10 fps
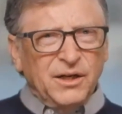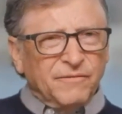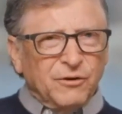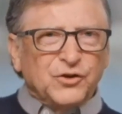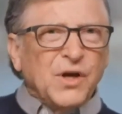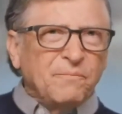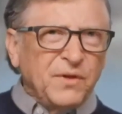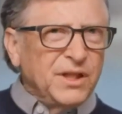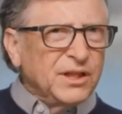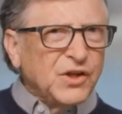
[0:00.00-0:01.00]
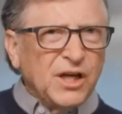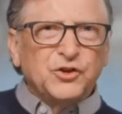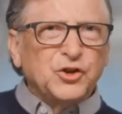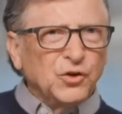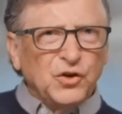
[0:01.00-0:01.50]
for something that's
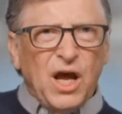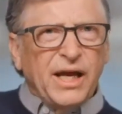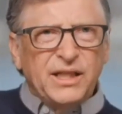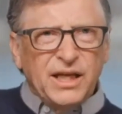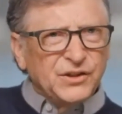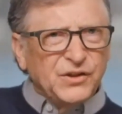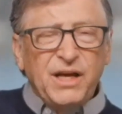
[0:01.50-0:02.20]
uncertain like this.